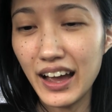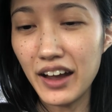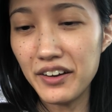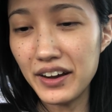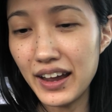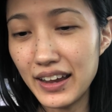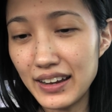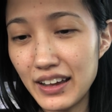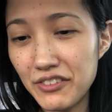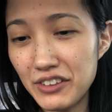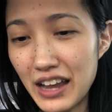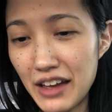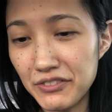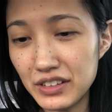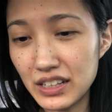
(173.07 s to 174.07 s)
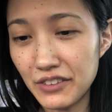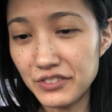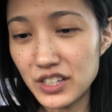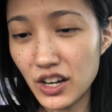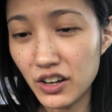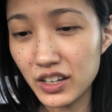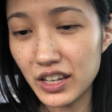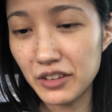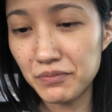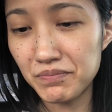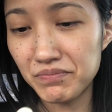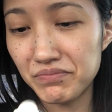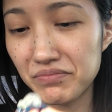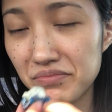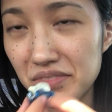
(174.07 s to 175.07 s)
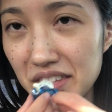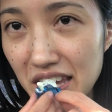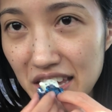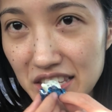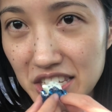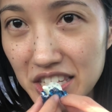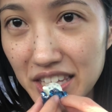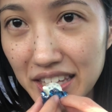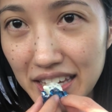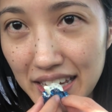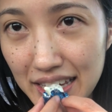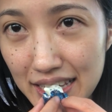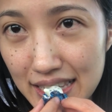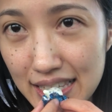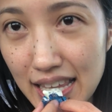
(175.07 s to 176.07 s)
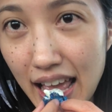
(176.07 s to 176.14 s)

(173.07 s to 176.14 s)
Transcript: All right, enough laughing, enough talking. Get to the kiss.